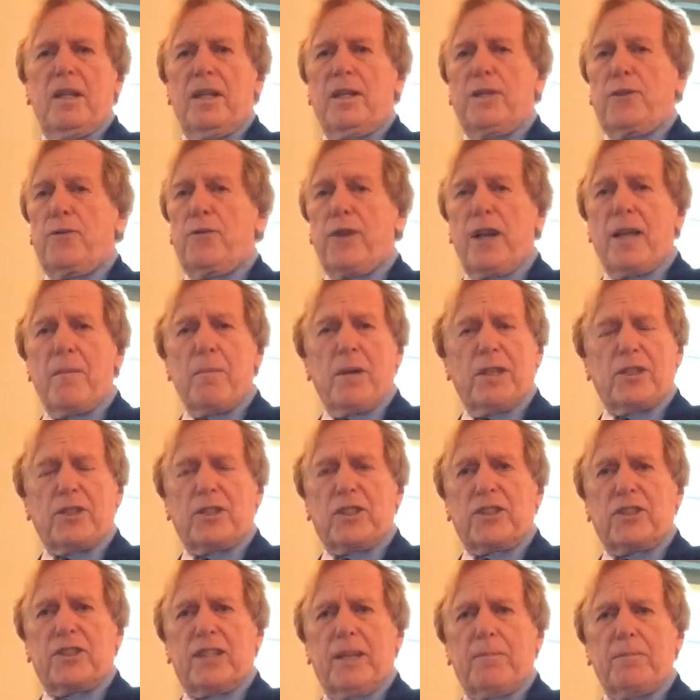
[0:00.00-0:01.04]
It's very much
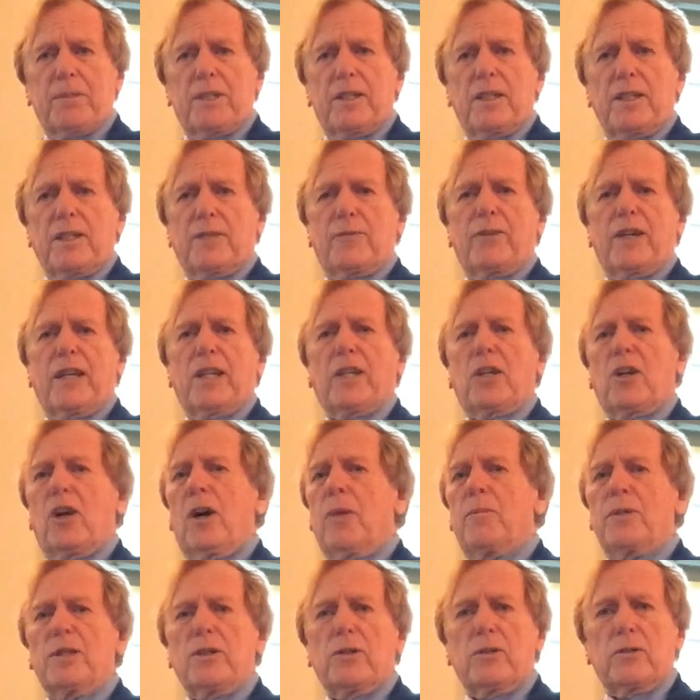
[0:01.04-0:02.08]
accepted, it's very
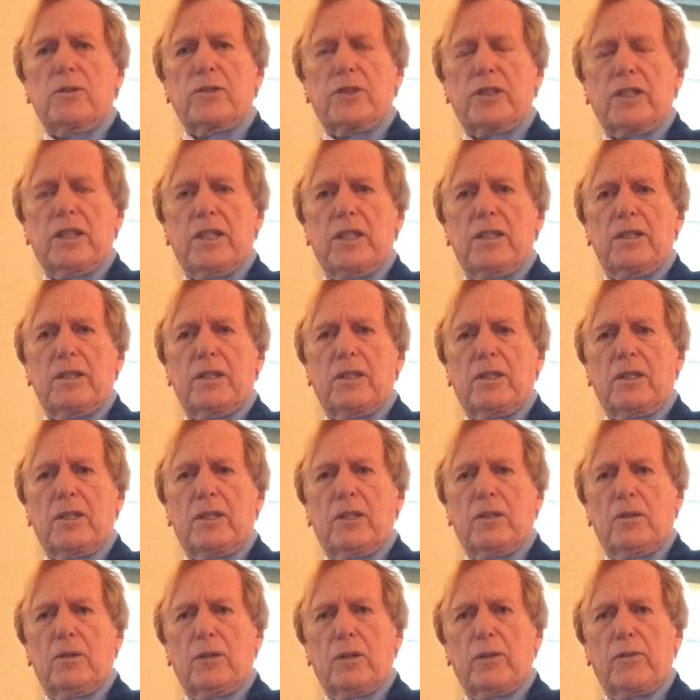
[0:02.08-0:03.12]
common, you'll see it uh,
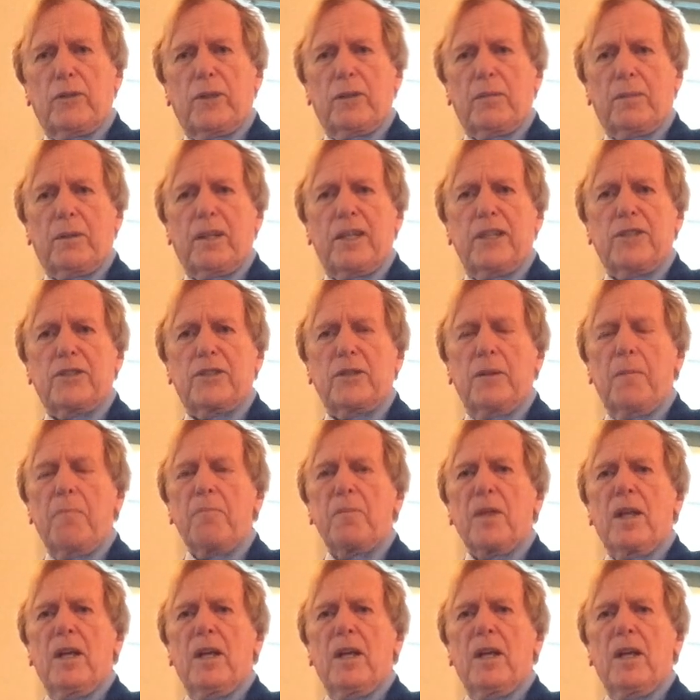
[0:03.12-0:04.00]
all over the place.